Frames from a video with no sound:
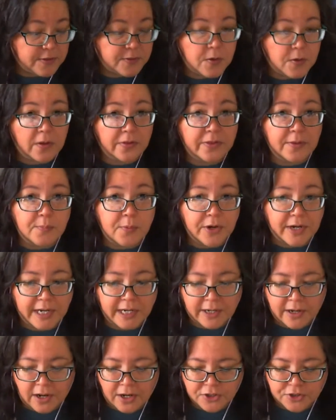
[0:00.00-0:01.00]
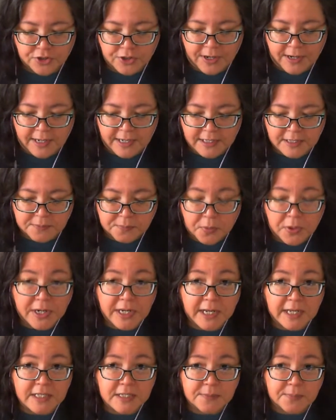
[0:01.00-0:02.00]
It's called The Morning Nosh, and it's
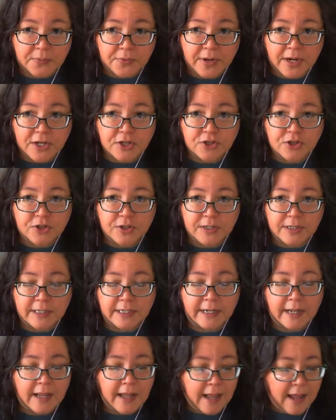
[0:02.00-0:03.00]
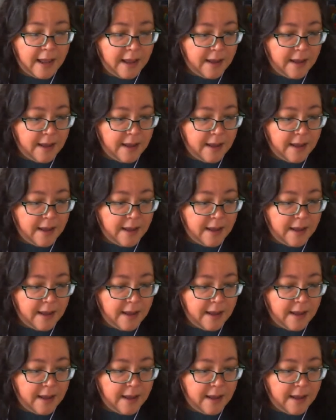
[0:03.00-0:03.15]
morning inspiration,